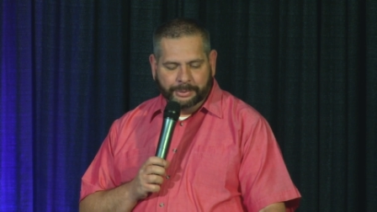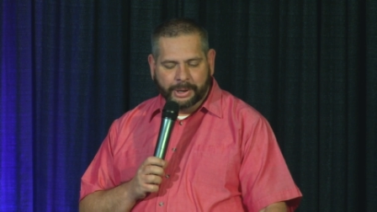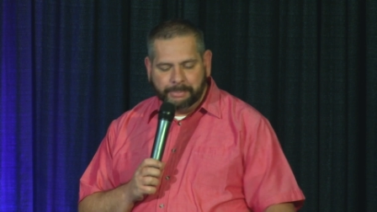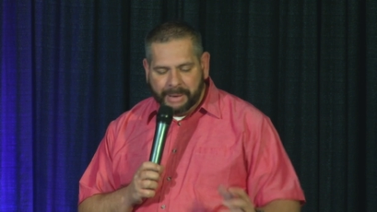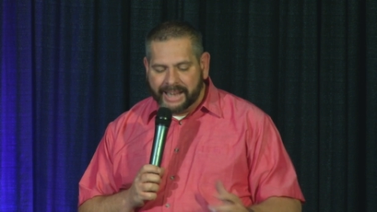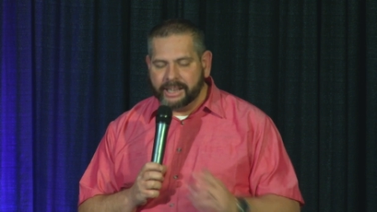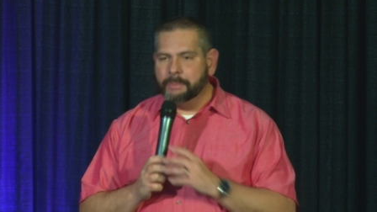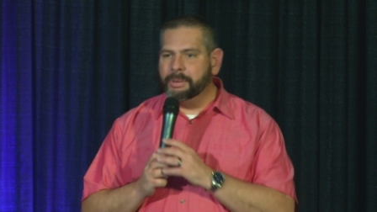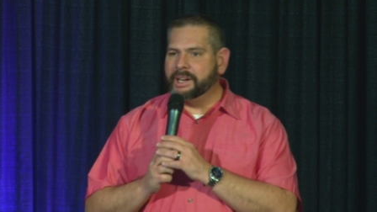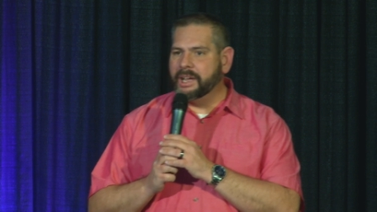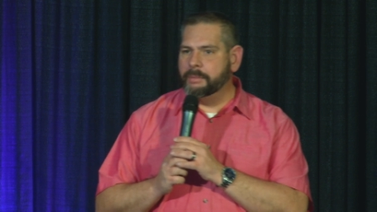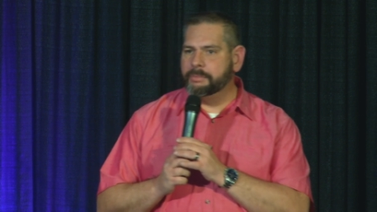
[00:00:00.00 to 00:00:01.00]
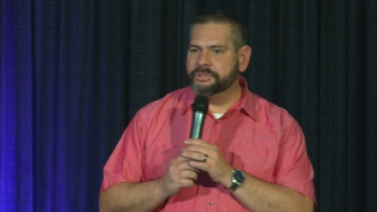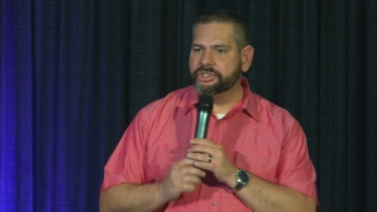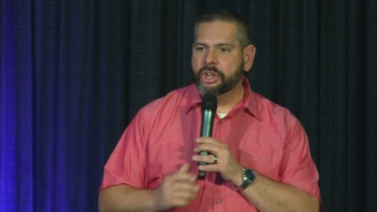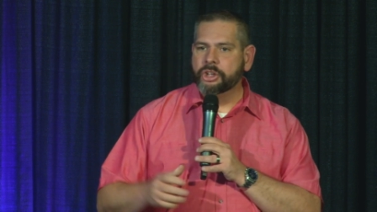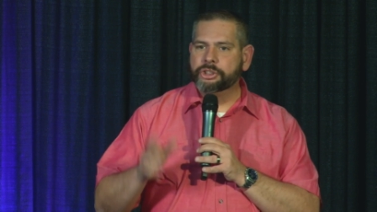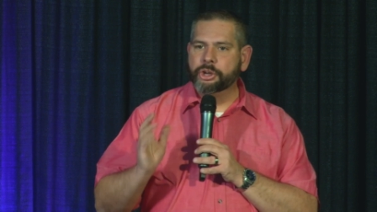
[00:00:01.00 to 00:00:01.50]
Rebecca
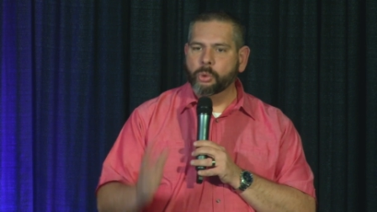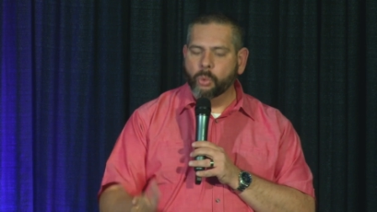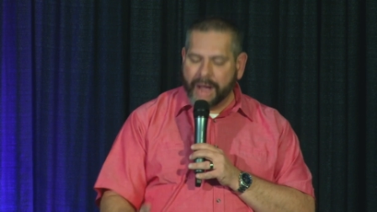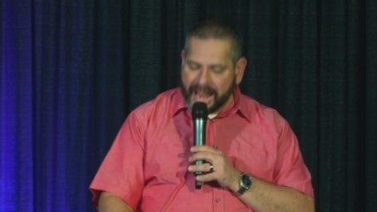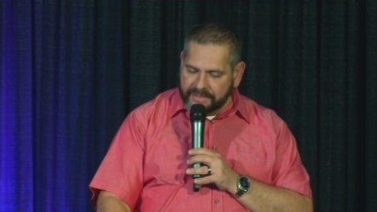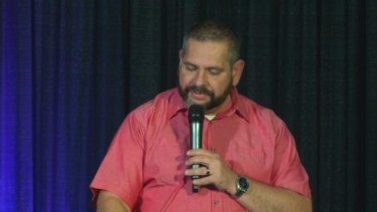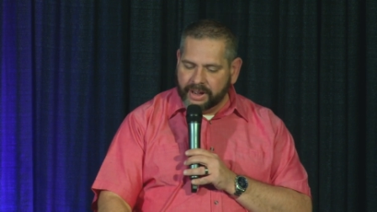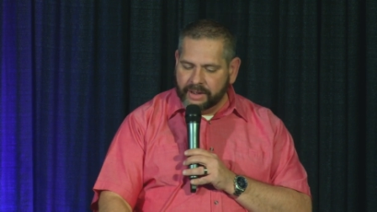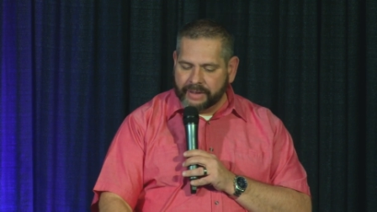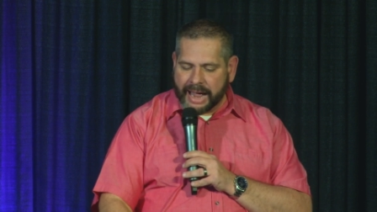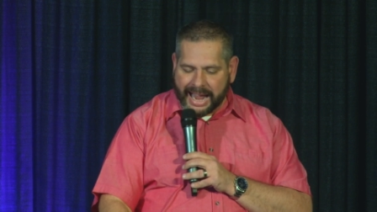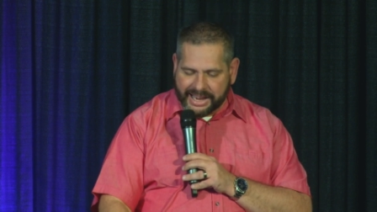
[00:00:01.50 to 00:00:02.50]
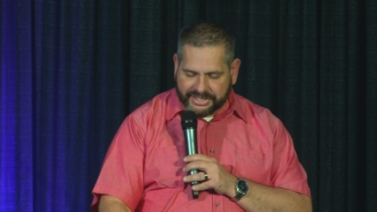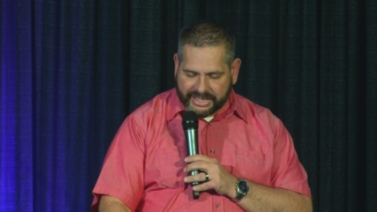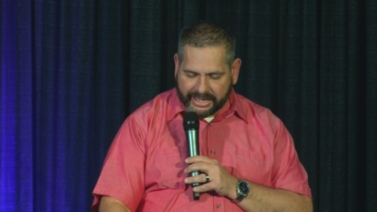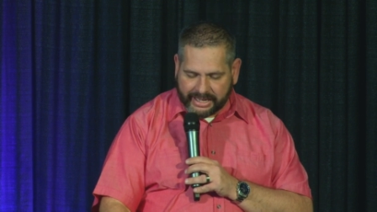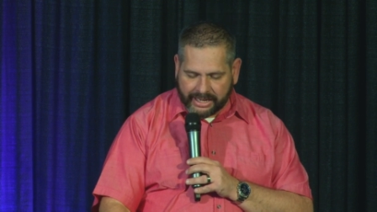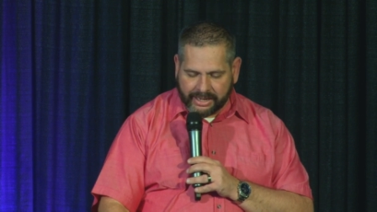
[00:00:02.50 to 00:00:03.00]
becomes the wife of
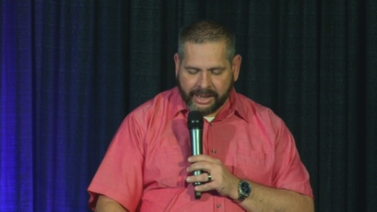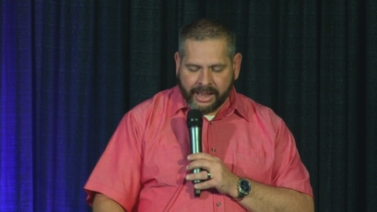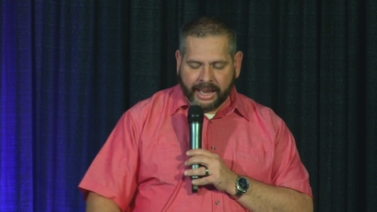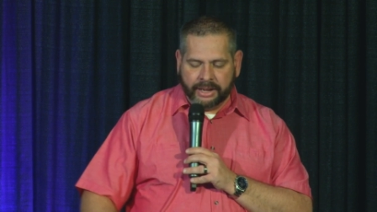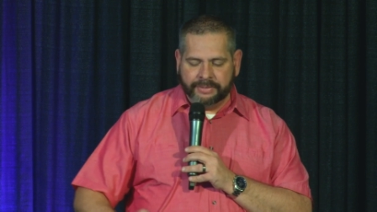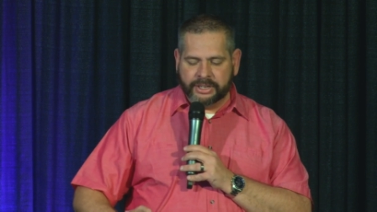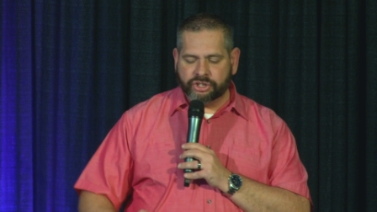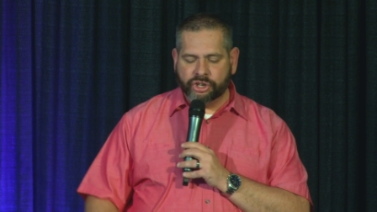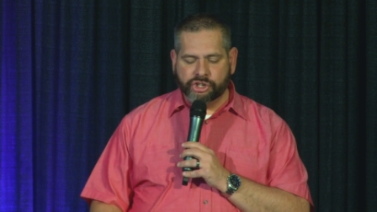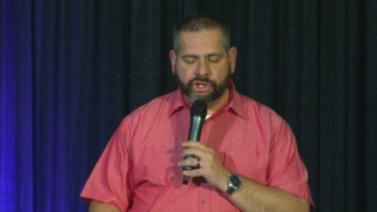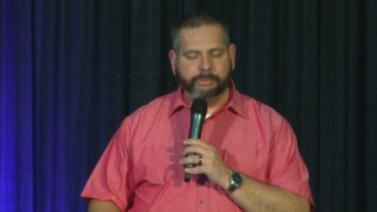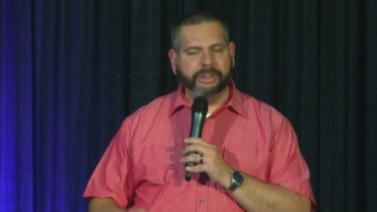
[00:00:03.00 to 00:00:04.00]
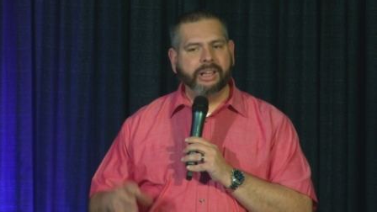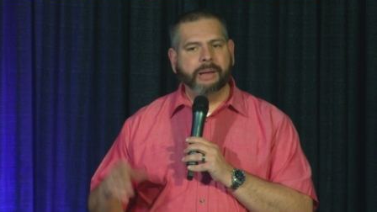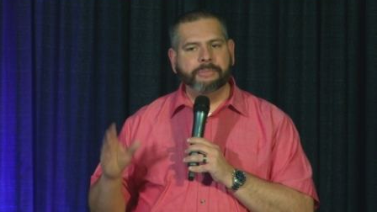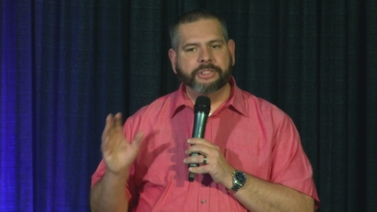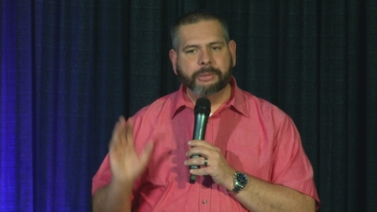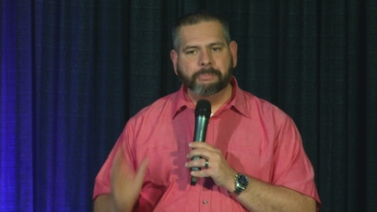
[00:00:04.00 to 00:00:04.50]
Isaac, and, and eventually she'll
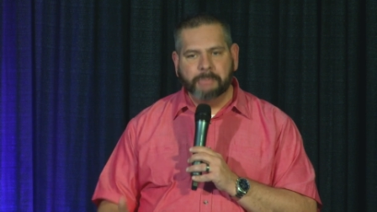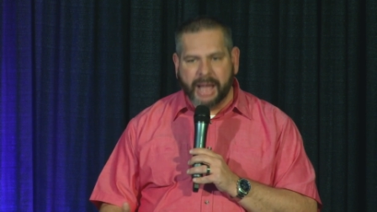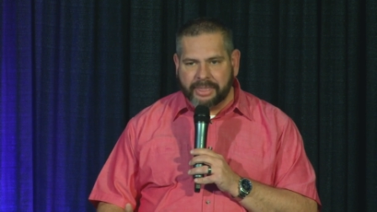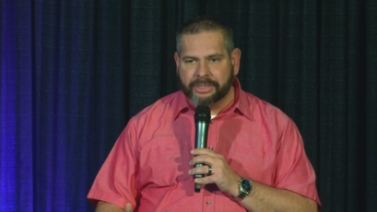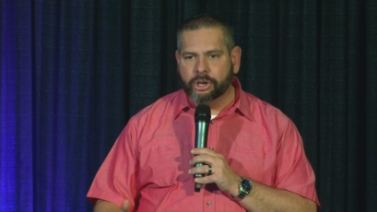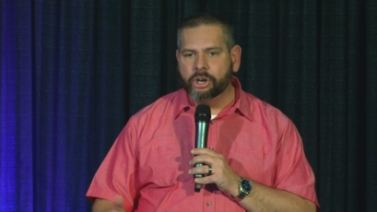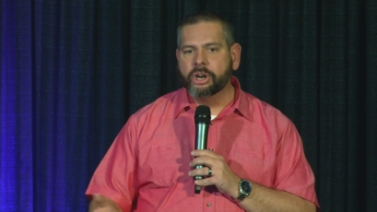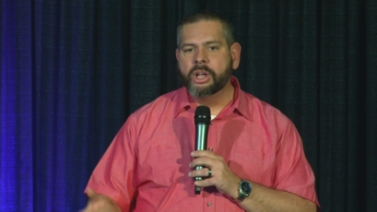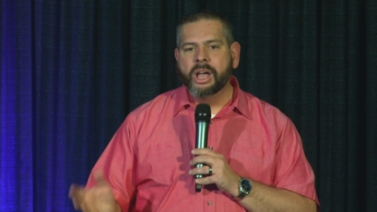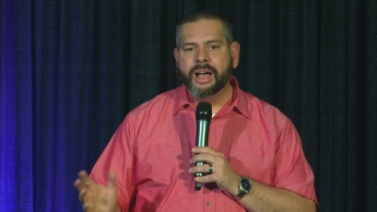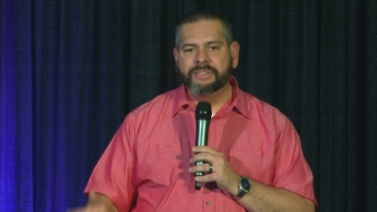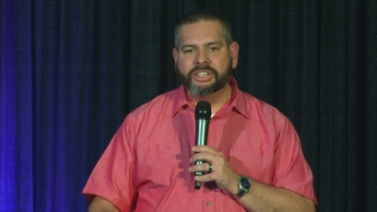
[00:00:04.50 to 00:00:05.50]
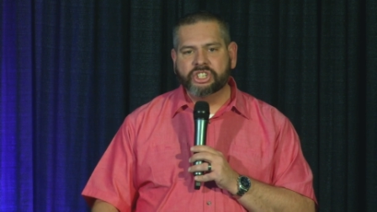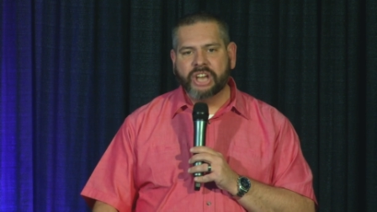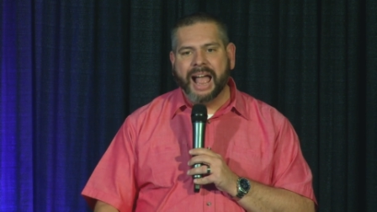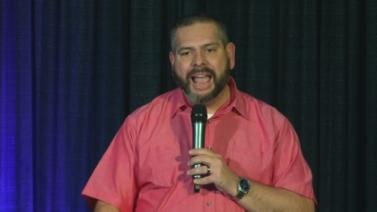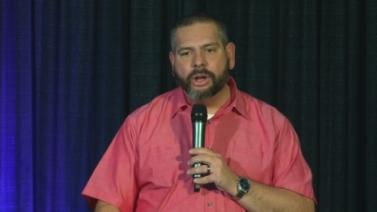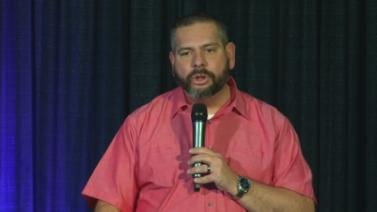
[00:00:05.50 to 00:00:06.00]
become the mother of a
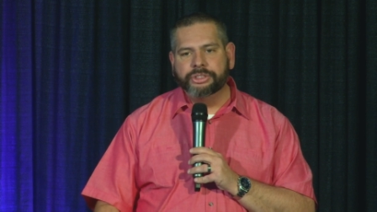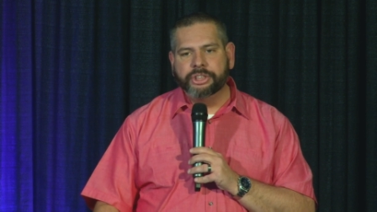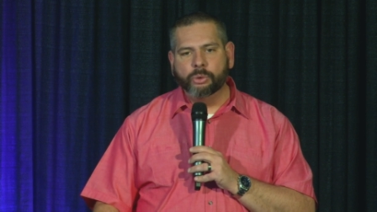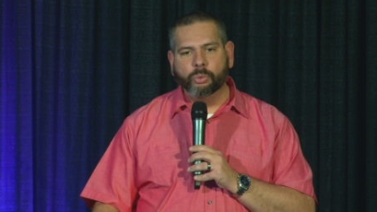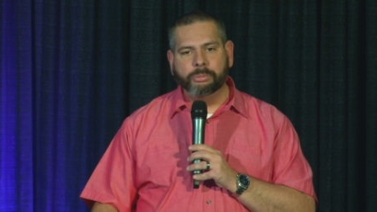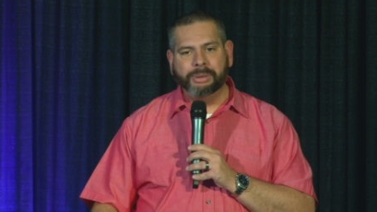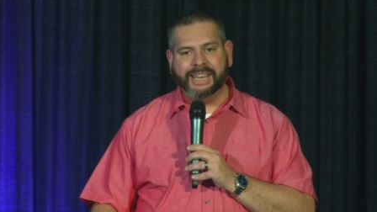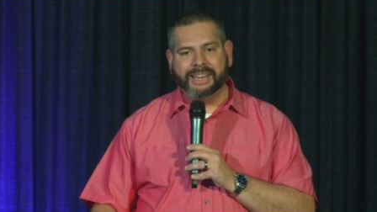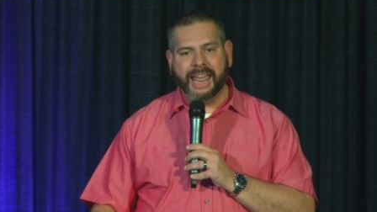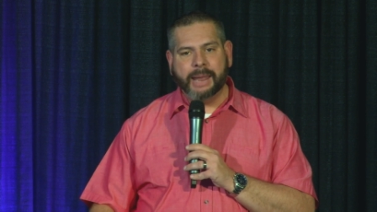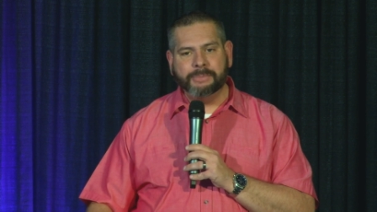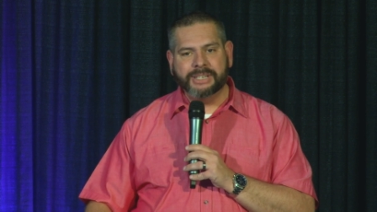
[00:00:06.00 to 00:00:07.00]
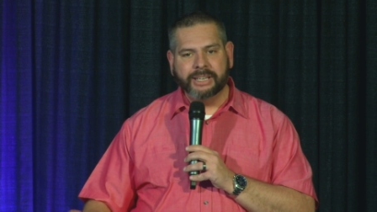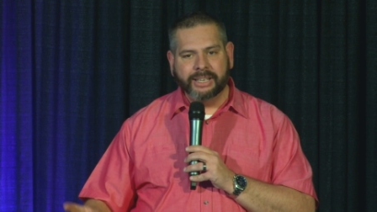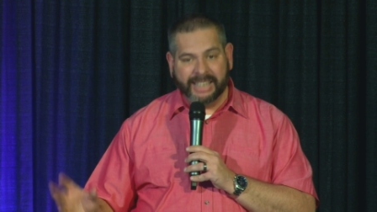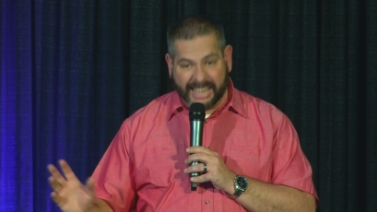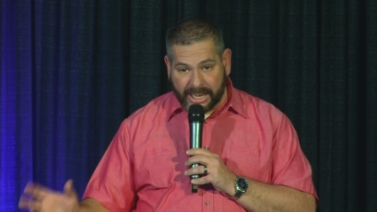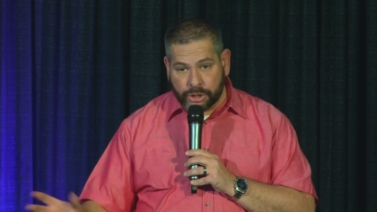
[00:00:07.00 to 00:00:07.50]
child that will be named
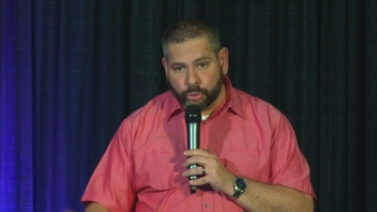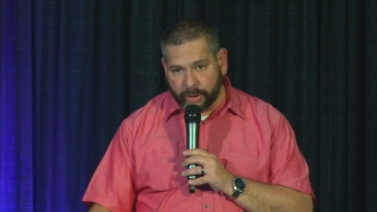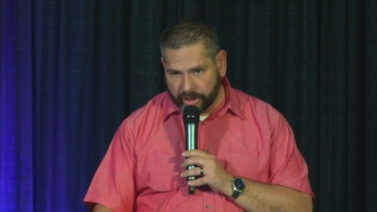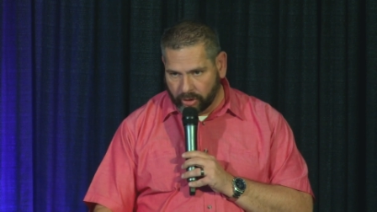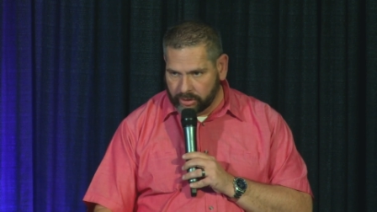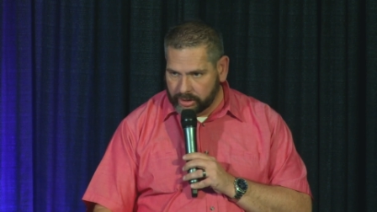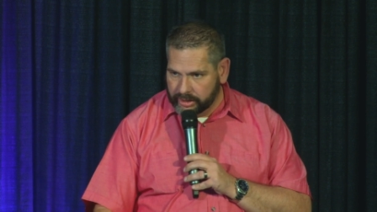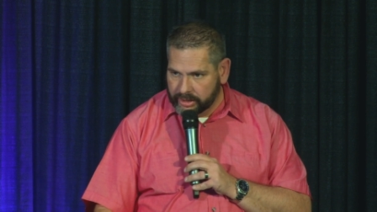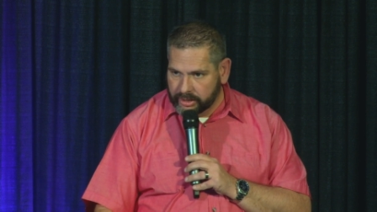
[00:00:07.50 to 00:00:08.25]
Israel.